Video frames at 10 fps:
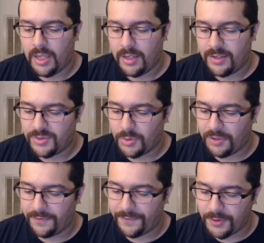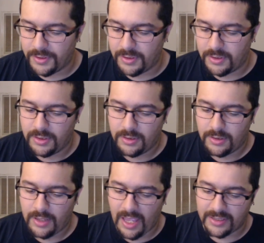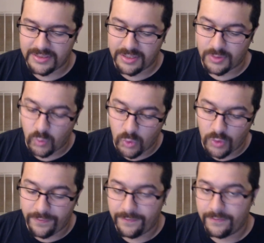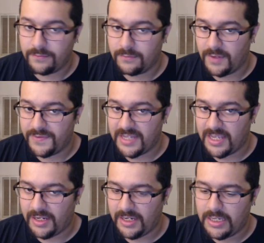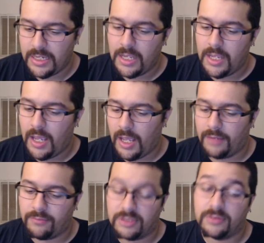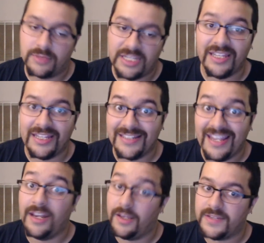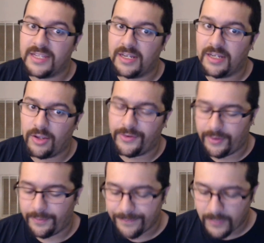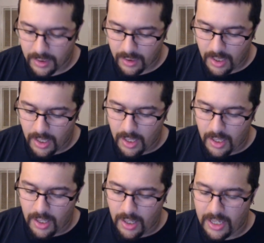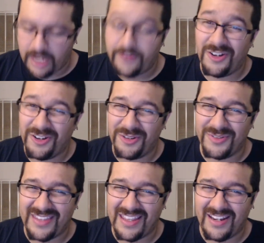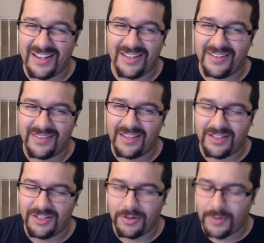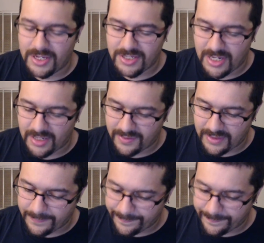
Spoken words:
Sawyer Fulton, Alexander Wolf of Sanity, Killian Dane of Sanity also. And if you don't know who Sanity is, then you don't watch NXT.